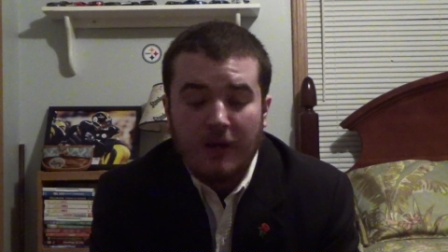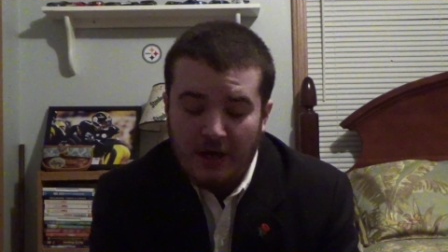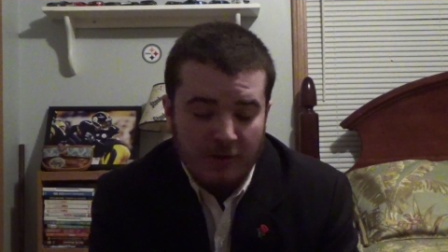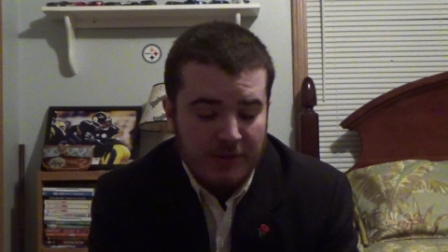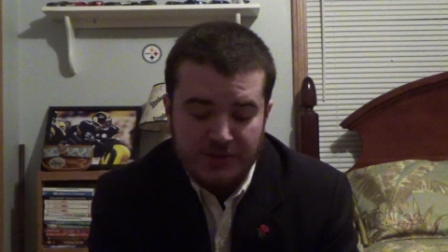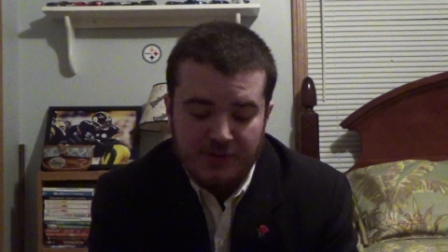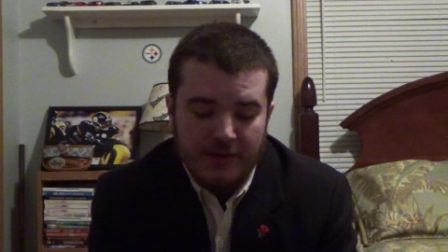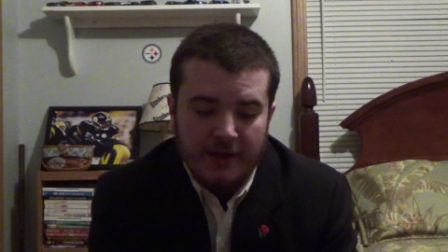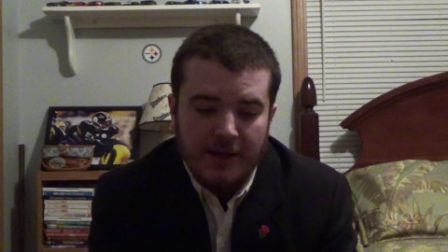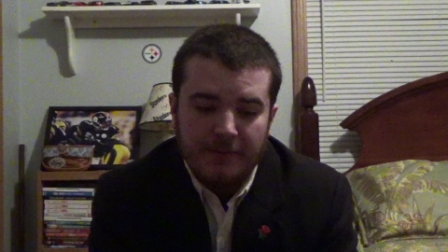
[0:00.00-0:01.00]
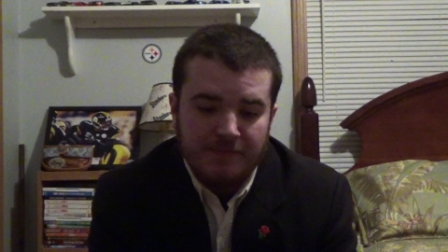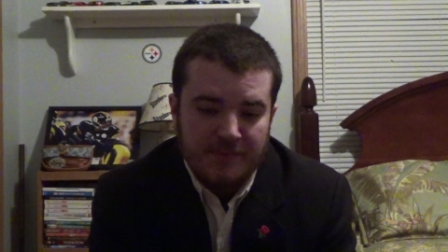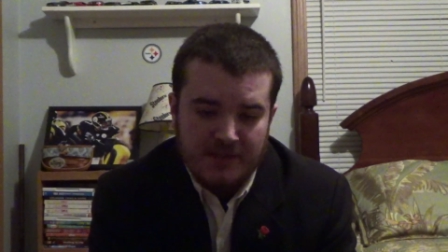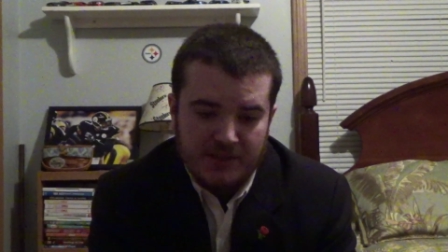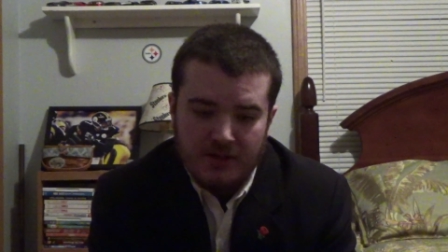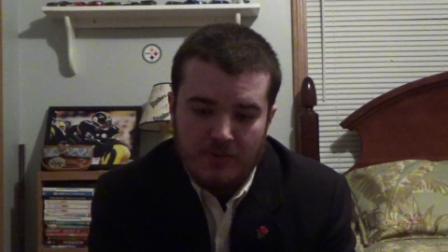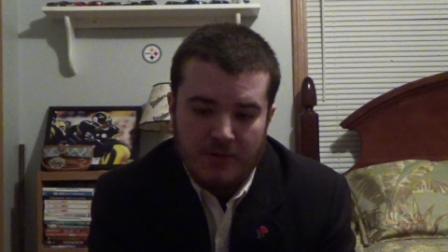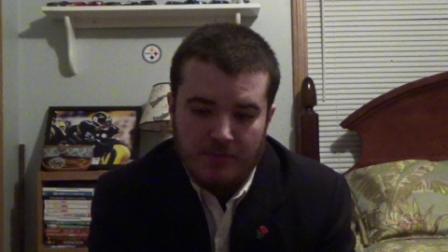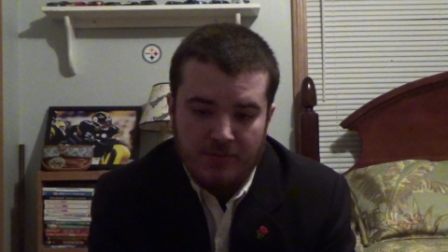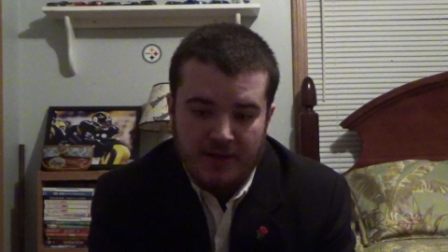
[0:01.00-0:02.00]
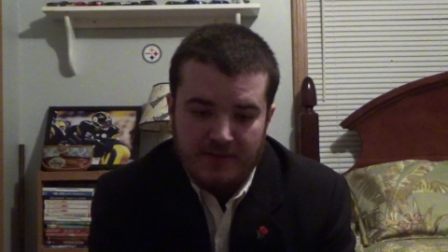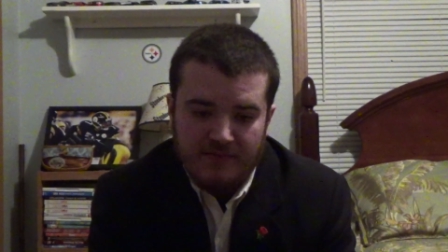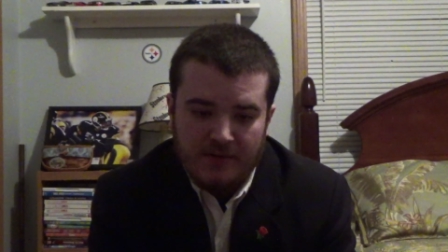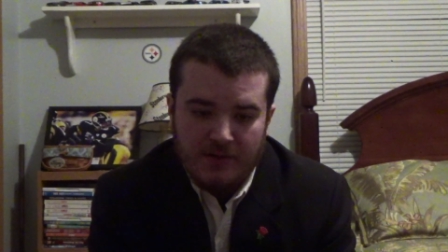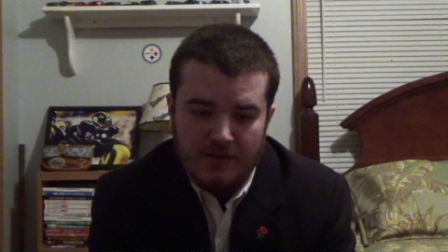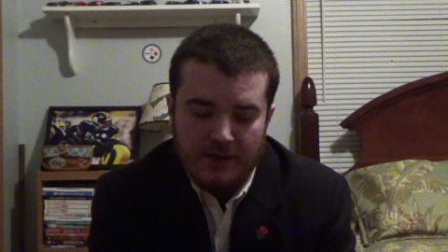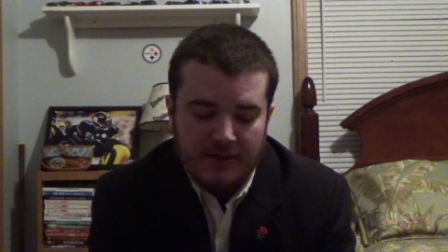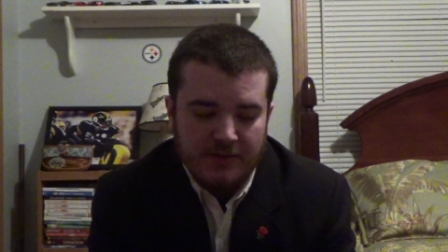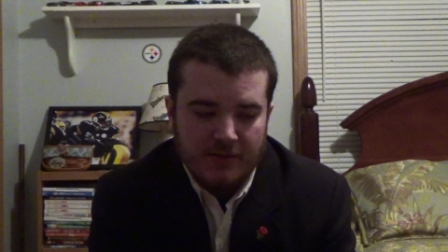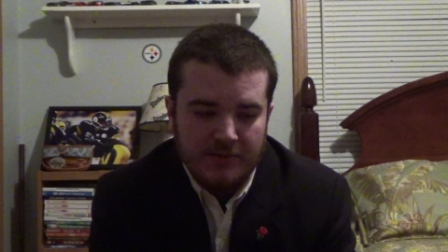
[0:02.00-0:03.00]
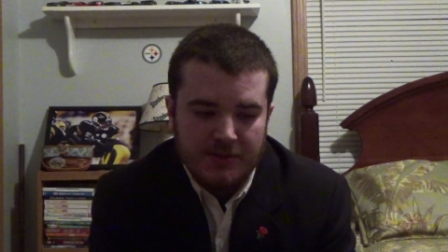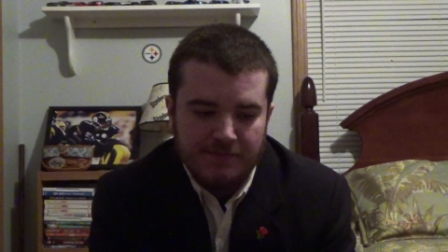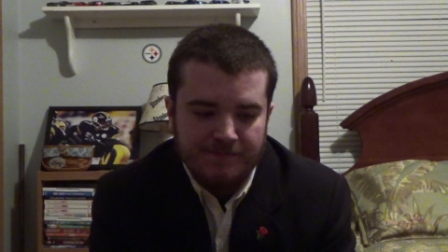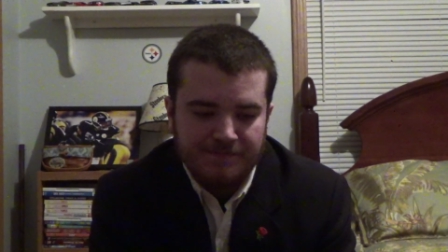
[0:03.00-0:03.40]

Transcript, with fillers: I'll admit straight ahead this is already a planned video like it's, it's